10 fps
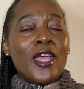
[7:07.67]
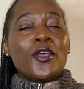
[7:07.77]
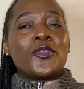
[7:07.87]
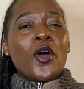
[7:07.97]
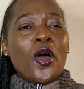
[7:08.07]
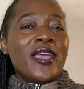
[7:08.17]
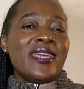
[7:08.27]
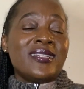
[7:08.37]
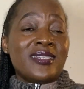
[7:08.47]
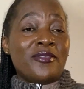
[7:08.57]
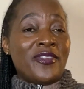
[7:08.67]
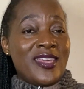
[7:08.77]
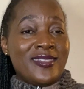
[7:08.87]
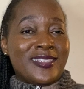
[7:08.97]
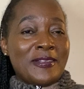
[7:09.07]
Though
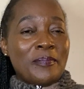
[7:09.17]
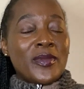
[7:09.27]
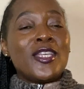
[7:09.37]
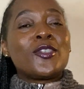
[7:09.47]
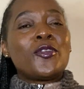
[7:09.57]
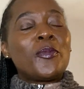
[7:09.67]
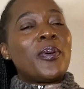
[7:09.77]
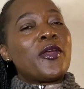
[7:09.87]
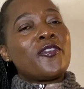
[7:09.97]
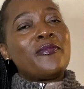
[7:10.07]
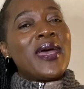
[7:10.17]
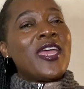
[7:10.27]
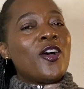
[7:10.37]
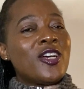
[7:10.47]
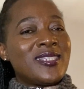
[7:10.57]
interphase is not part of
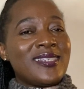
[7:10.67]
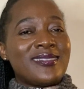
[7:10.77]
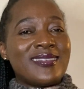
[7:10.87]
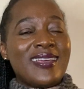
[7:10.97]
meiosis,